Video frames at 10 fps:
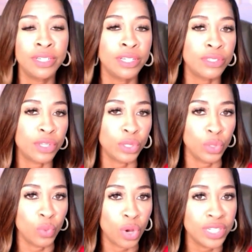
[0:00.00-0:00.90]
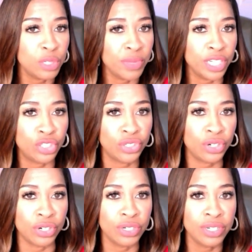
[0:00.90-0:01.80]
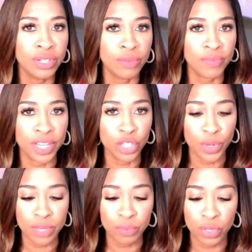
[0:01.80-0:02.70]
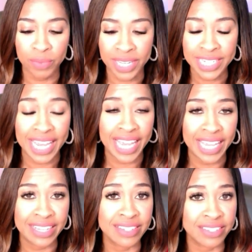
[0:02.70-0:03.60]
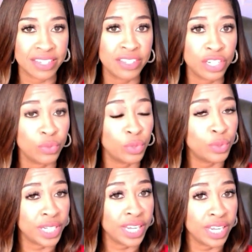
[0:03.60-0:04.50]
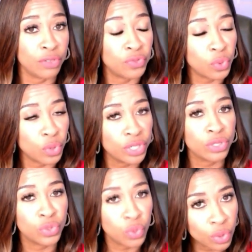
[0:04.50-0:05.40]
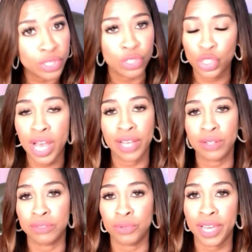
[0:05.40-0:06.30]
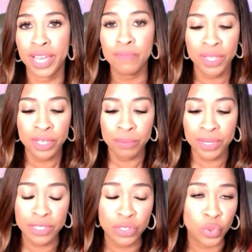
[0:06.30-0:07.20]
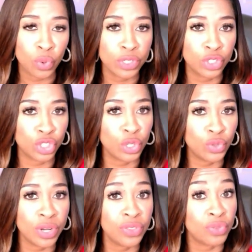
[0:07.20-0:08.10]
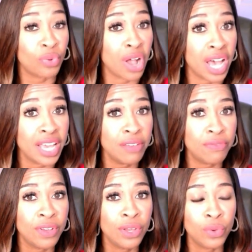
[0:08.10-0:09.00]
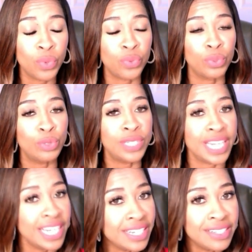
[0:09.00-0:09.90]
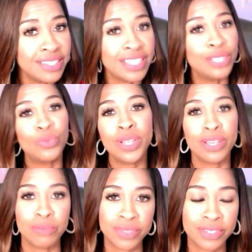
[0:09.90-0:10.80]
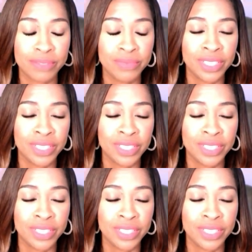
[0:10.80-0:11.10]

So you want to make sure that you implement a consistent routine for your Taurus child, okay? Because Taurus children thrive with routines and rhythms.